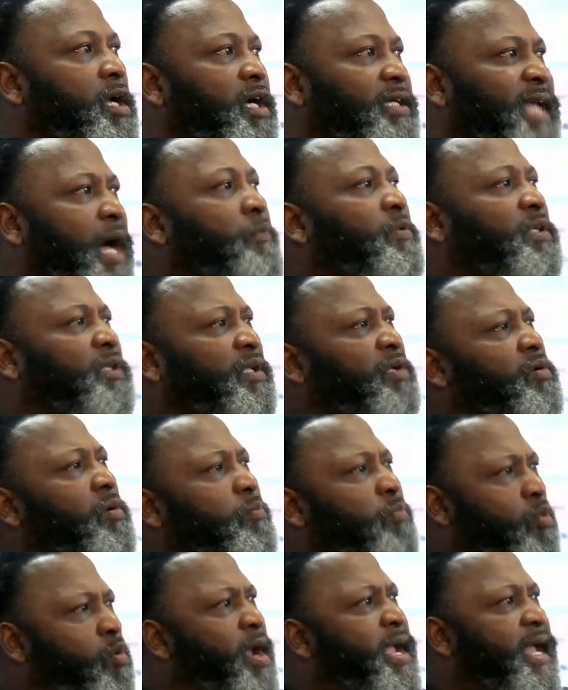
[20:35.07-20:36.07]
Because I was a
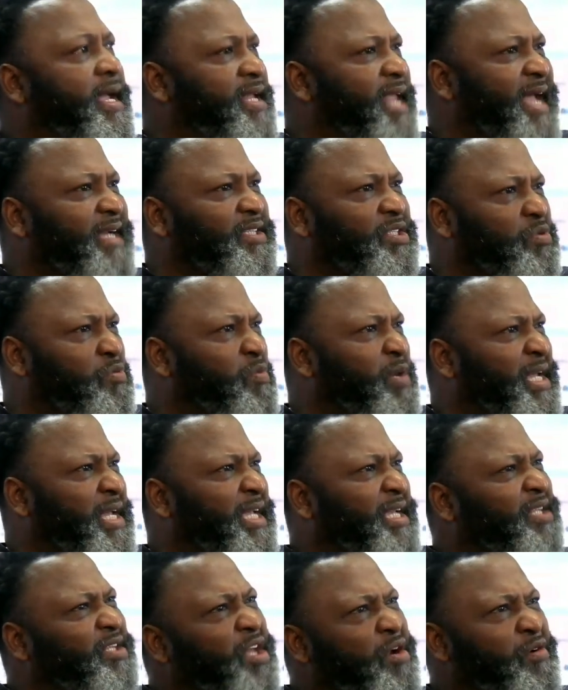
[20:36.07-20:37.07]
little boy at like
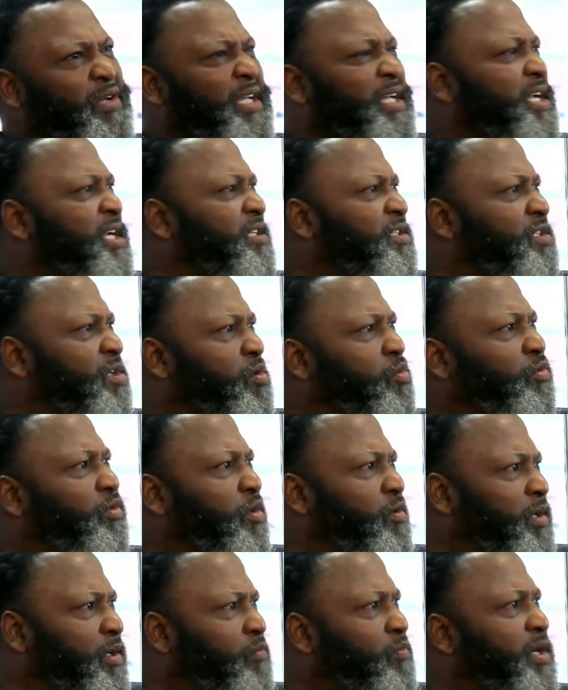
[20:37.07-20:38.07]
20, 30 years old,
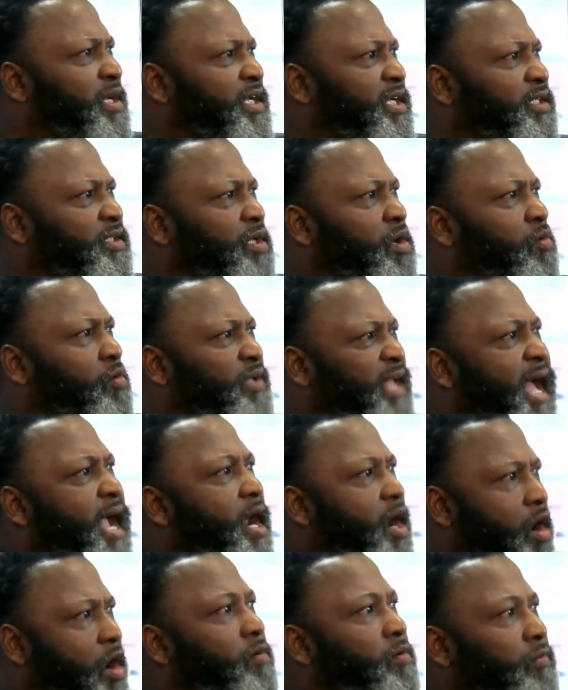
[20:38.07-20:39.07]
31 years old.
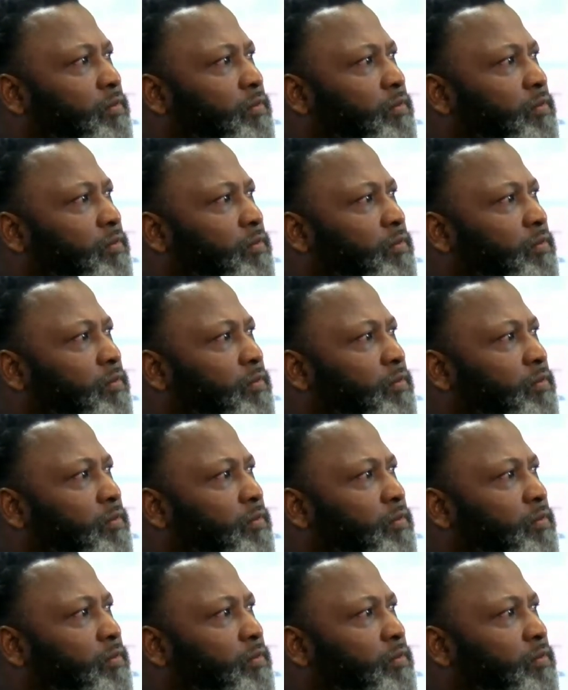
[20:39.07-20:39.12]
That hurt.